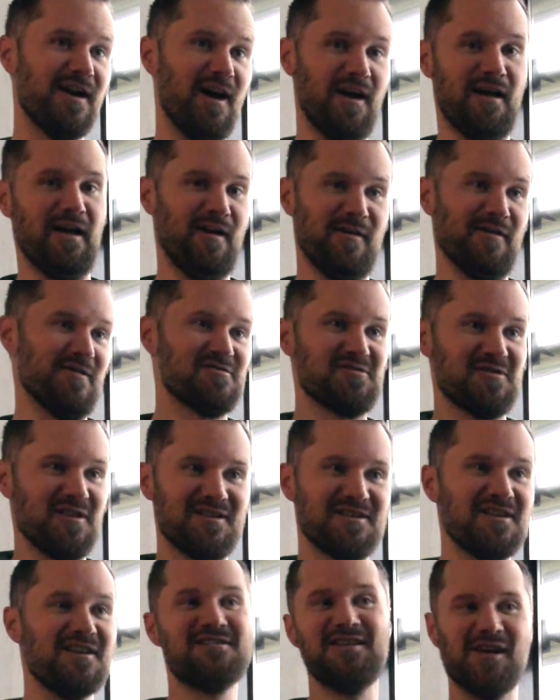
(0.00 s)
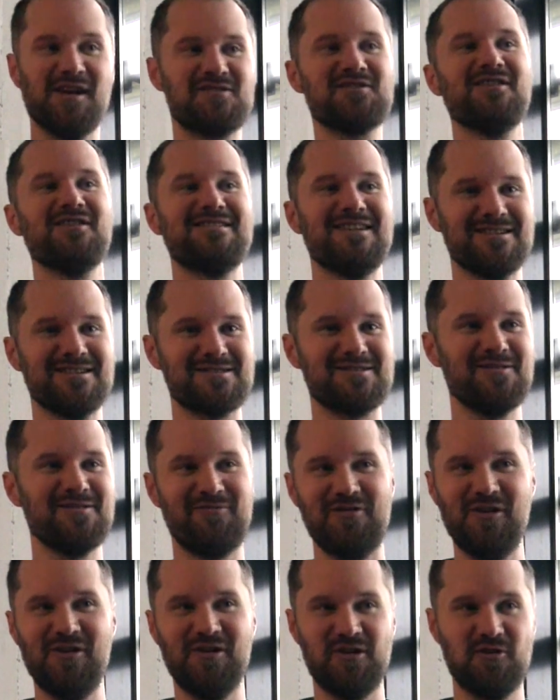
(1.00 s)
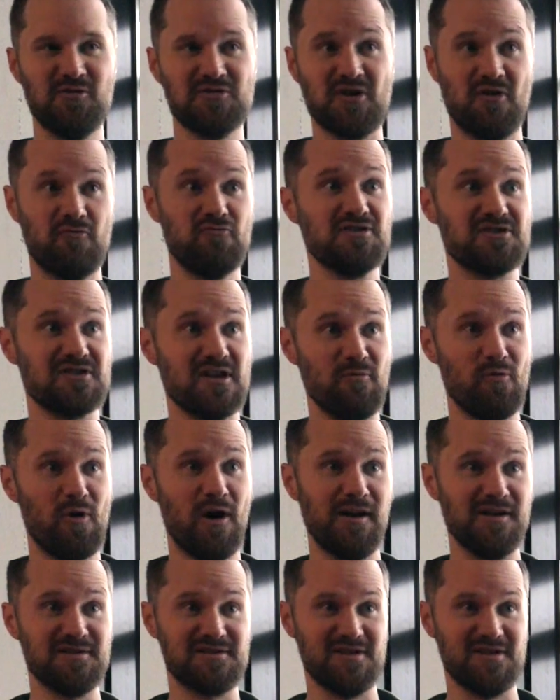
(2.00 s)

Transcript: I think it's an exciting field, and also a risky one.